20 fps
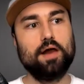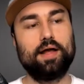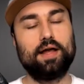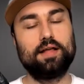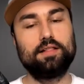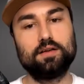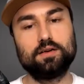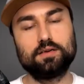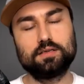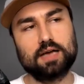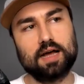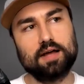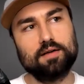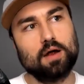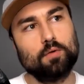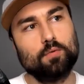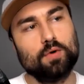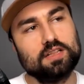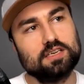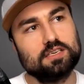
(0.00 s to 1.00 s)
And there's, I,
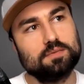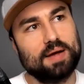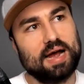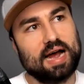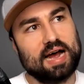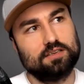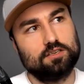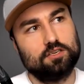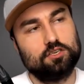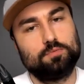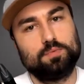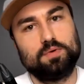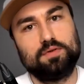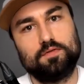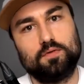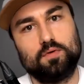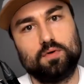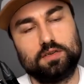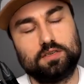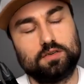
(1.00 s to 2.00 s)
I read this passage
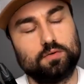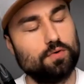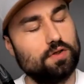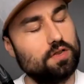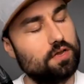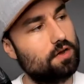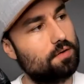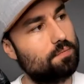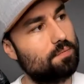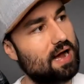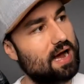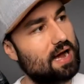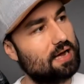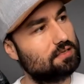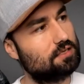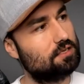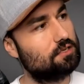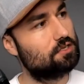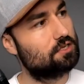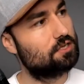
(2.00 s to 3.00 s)
before, and it's a really good
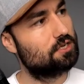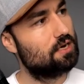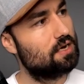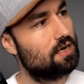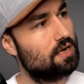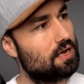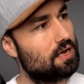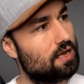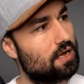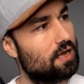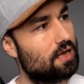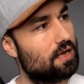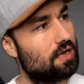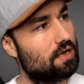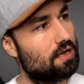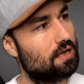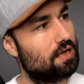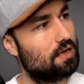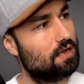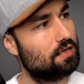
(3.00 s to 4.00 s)
passage
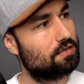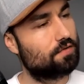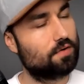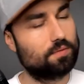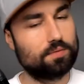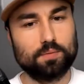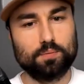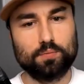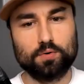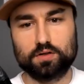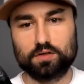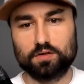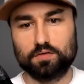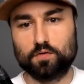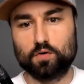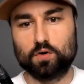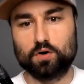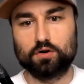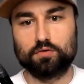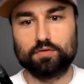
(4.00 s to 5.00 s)
uh, it's from the book The
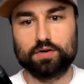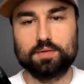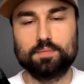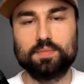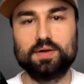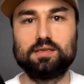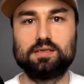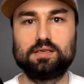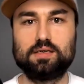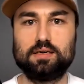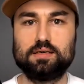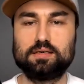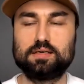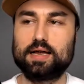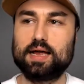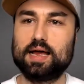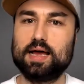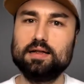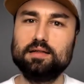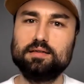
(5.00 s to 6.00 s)
Four Agreements, and it's
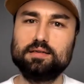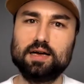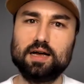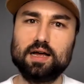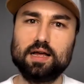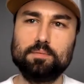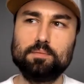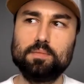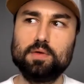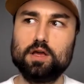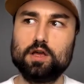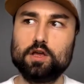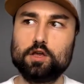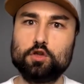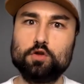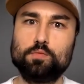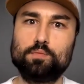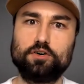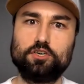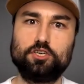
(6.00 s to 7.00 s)
like anytime
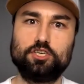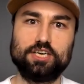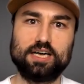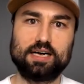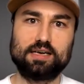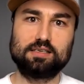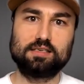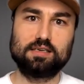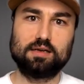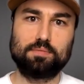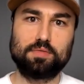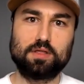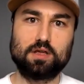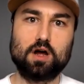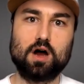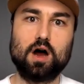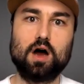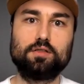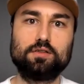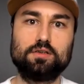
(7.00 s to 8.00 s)
you project something
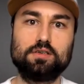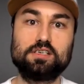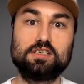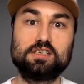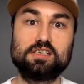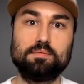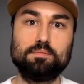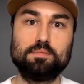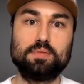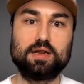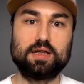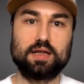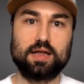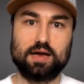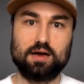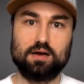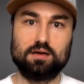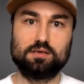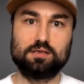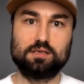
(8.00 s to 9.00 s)
onto somebody
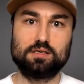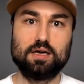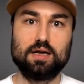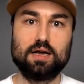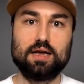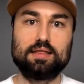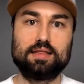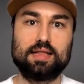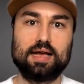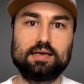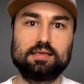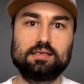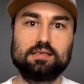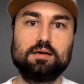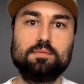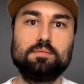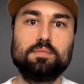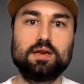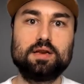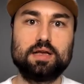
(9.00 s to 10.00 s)
else, that
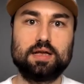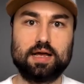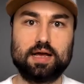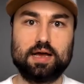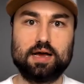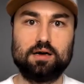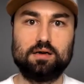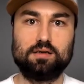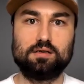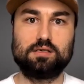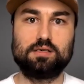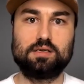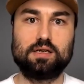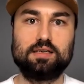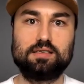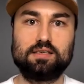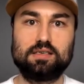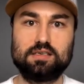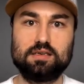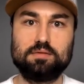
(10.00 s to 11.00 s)
somebody else
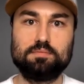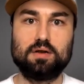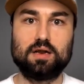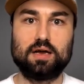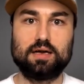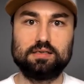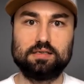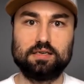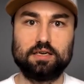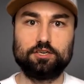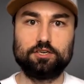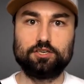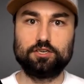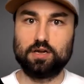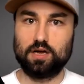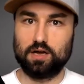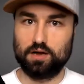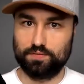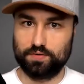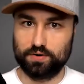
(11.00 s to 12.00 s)
is a
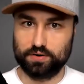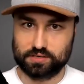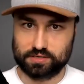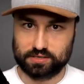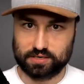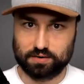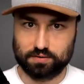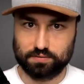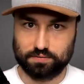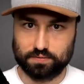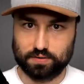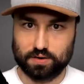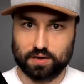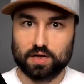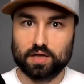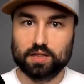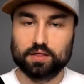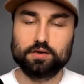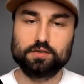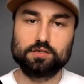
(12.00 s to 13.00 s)
symbolization of yourself.
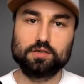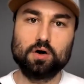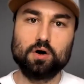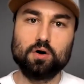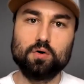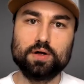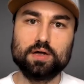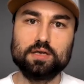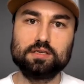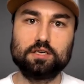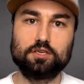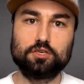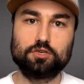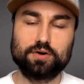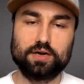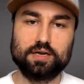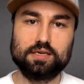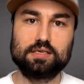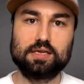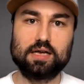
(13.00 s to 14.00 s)
There's always a
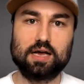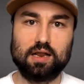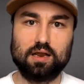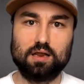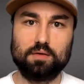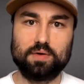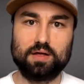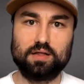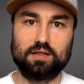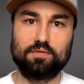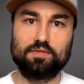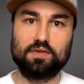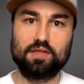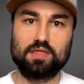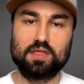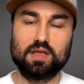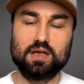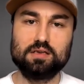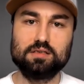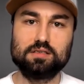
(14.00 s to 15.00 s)
trace element of the
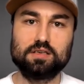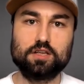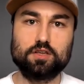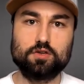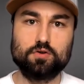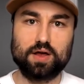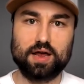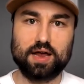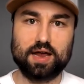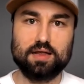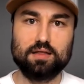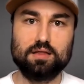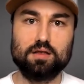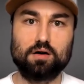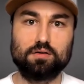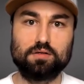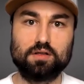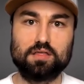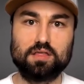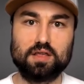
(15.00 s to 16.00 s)
things that you hate
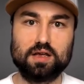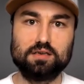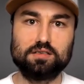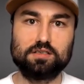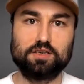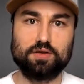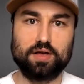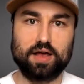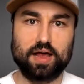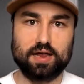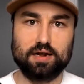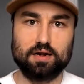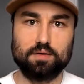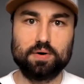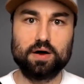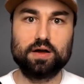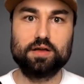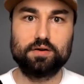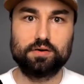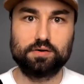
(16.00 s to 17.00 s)
are the things that you hate
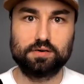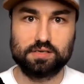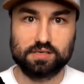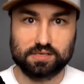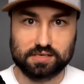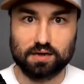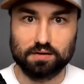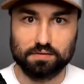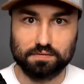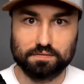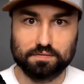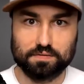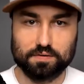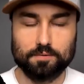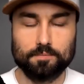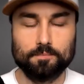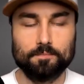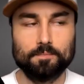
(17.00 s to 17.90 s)
about yourself